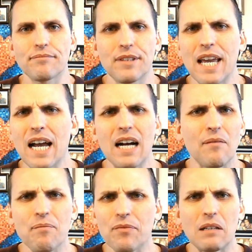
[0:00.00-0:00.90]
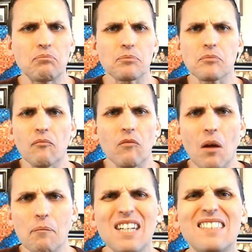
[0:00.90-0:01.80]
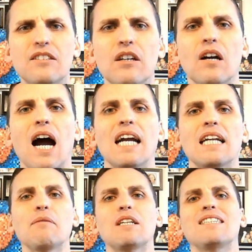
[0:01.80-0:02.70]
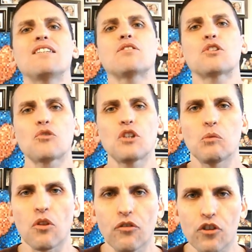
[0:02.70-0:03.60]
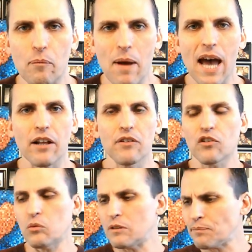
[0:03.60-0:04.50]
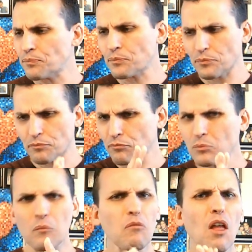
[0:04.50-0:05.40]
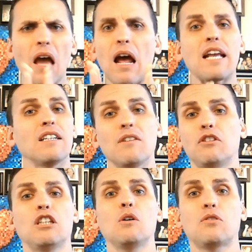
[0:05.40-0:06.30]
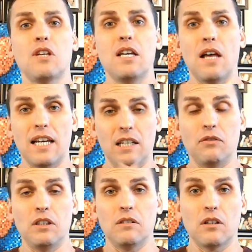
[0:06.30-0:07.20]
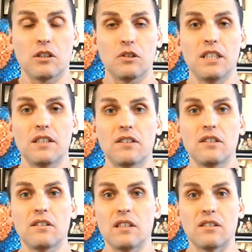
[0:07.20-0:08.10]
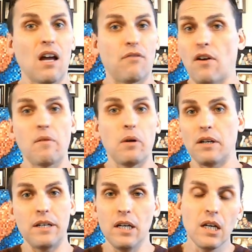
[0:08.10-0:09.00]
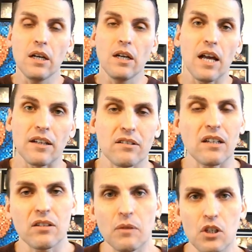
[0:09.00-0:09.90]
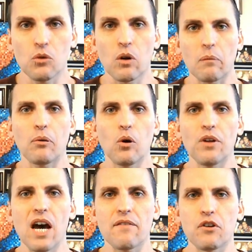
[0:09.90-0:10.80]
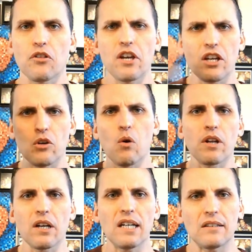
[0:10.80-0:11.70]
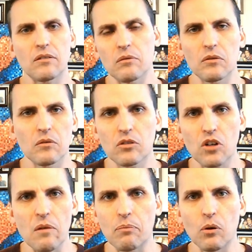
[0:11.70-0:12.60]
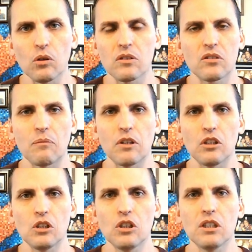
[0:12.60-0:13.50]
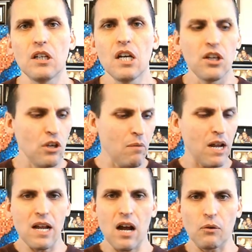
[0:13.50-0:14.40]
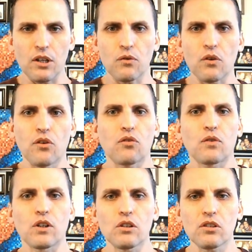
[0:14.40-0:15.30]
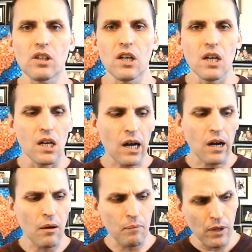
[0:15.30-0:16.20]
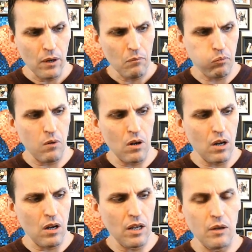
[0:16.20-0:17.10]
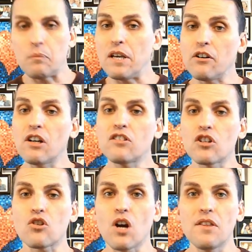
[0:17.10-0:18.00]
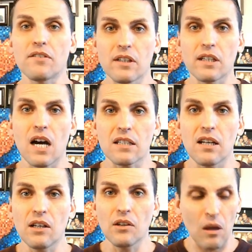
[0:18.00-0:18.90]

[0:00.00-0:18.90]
Yeah. I'm gonna disagree with Sir Matt on this one. I could definitely agree in the sense that it's not for everybody, and it's not something you'd want to pull down. If you're thinking you want a nice straight pull of something good, you might not reach for this first. It'd be interesting to try this in cocktails.